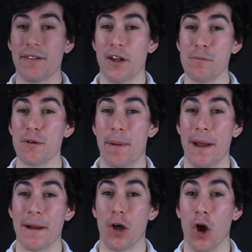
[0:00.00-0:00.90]
home
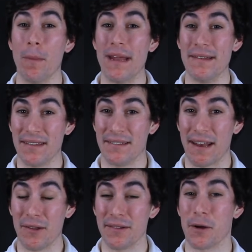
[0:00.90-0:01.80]
repair and home
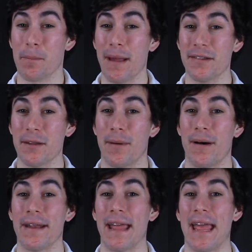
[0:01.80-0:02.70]
incidentals are based
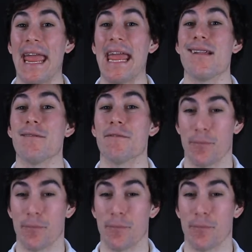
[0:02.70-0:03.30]
upon age of the